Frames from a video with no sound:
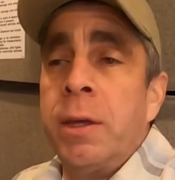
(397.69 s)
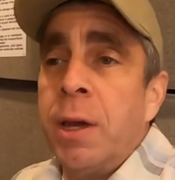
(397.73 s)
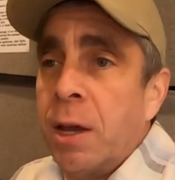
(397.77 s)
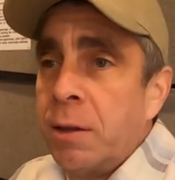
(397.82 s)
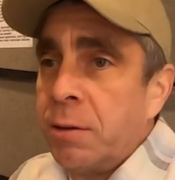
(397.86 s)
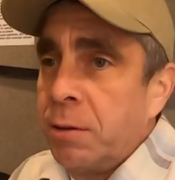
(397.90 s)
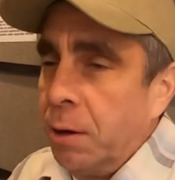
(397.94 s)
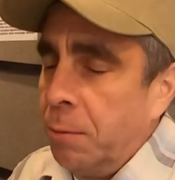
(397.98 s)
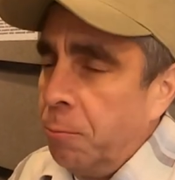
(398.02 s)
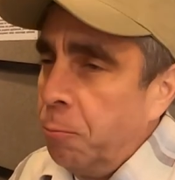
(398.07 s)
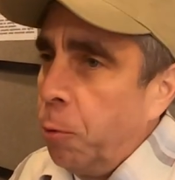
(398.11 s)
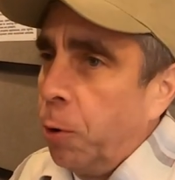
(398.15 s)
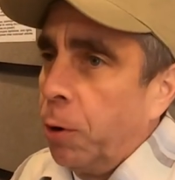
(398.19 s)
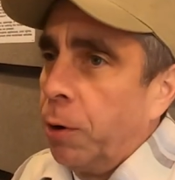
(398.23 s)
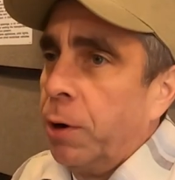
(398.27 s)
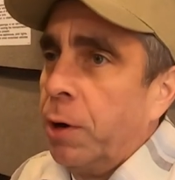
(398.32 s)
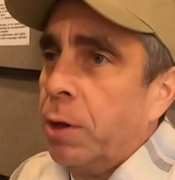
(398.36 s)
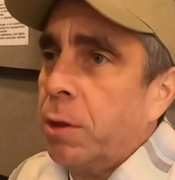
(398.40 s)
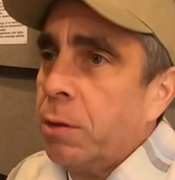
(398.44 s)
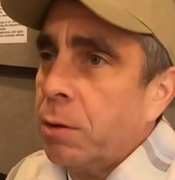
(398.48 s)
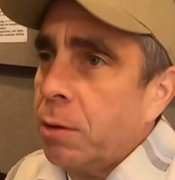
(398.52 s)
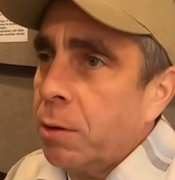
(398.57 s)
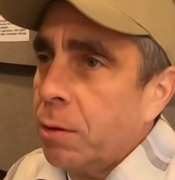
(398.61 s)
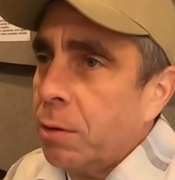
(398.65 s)
yes, I'm
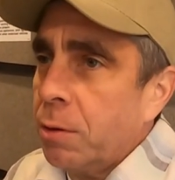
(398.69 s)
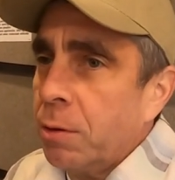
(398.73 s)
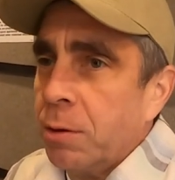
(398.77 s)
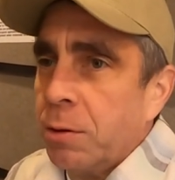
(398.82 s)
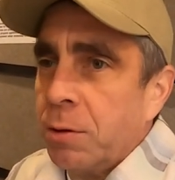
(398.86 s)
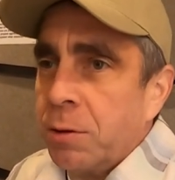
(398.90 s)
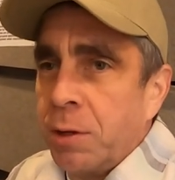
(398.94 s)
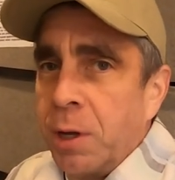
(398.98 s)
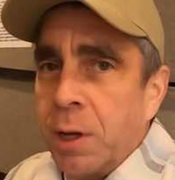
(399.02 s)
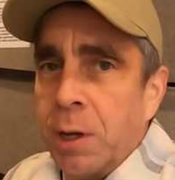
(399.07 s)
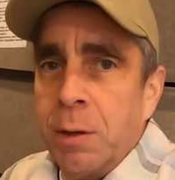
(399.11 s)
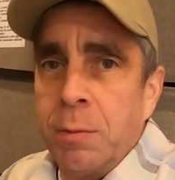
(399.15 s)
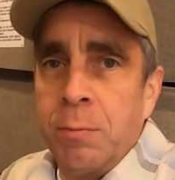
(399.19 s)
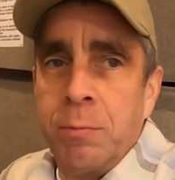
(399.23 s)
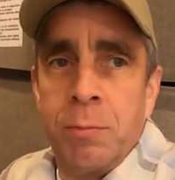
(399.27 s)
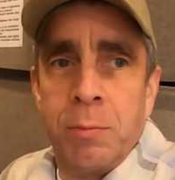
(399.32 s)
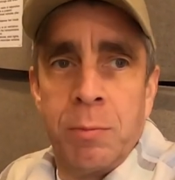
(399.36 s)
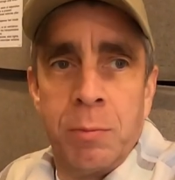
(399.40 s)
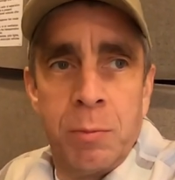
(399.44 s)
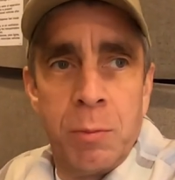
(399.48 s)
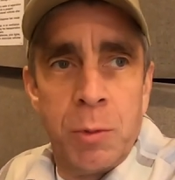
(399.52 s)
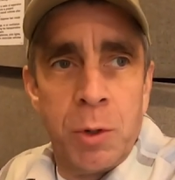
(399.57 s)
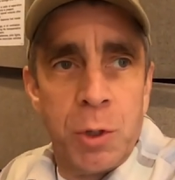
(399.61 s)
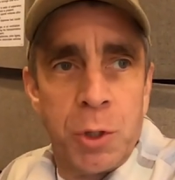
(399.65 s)
wearing the
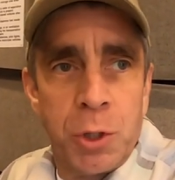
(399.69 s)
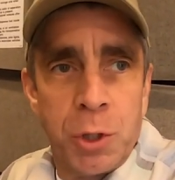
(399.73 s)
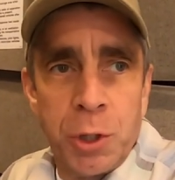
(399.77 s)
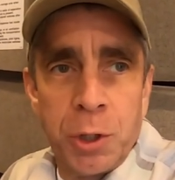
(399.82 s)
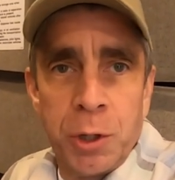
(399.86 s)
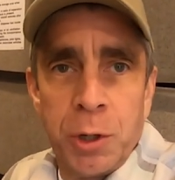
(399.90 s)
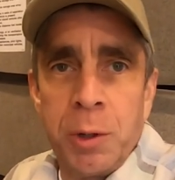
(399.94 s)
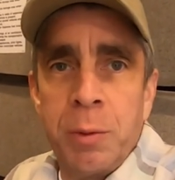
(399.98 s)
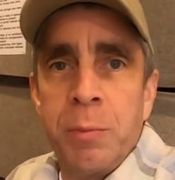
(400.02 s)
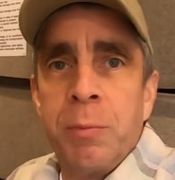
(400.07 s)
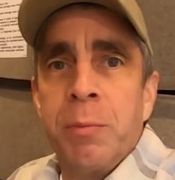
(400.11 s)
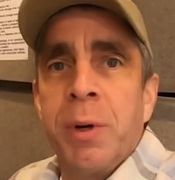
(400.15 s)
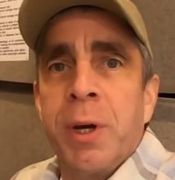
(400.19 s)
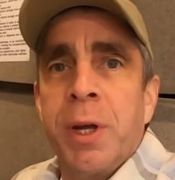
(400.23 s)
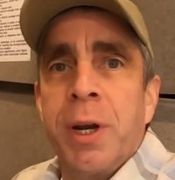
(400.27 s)
same shirt,